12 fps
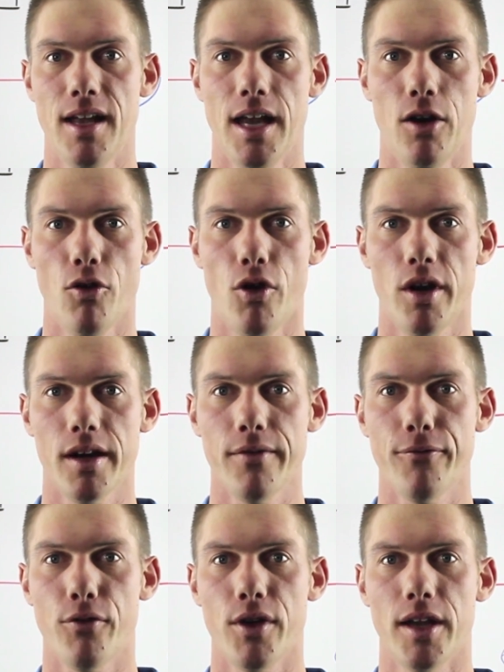in order
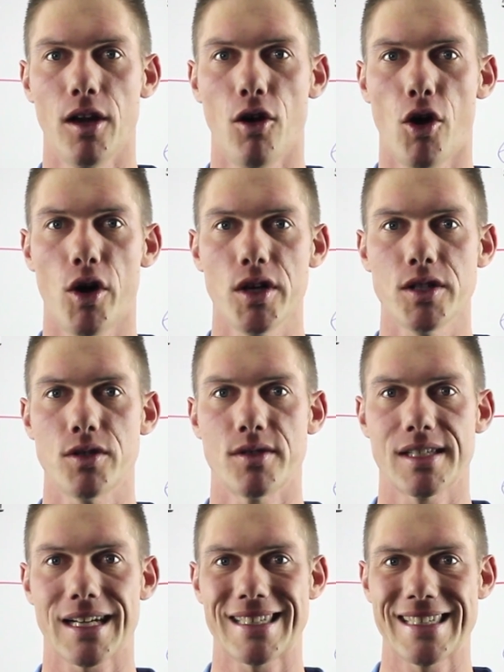for your lawn to
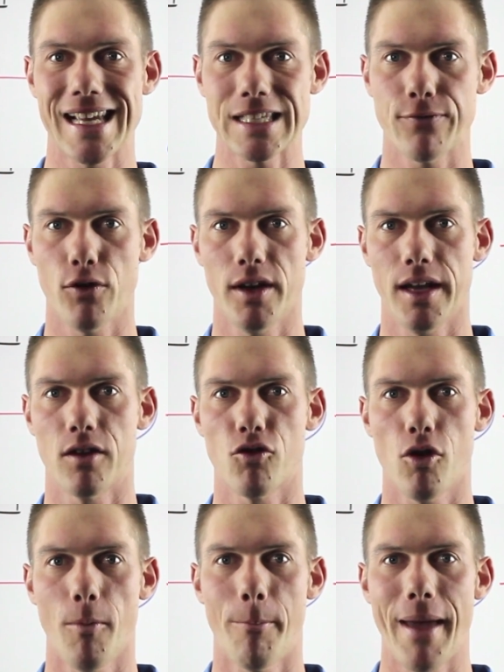successfully
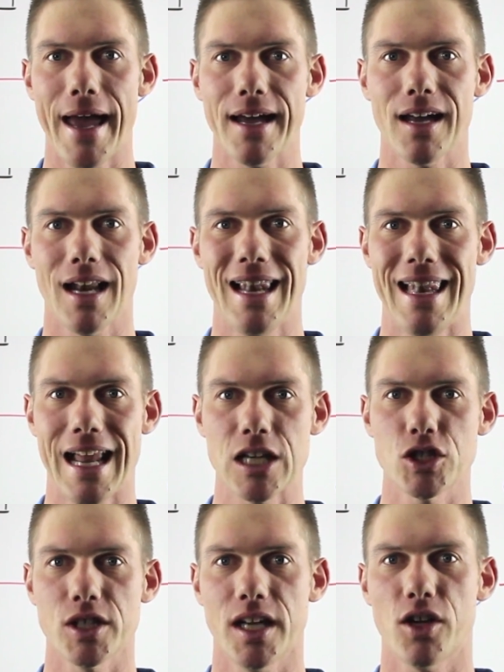grow back
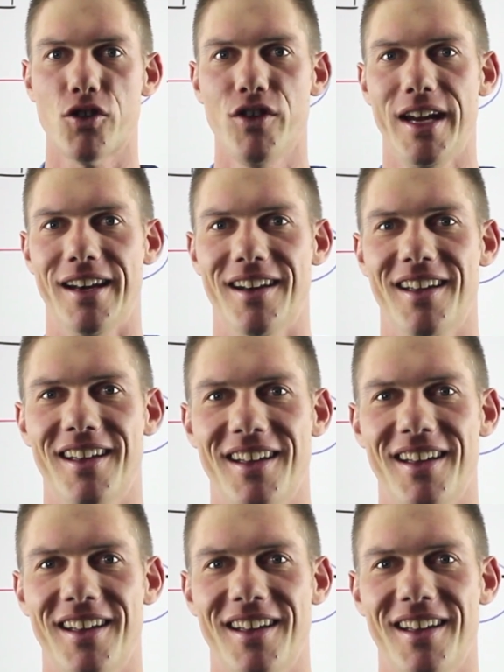lush and green.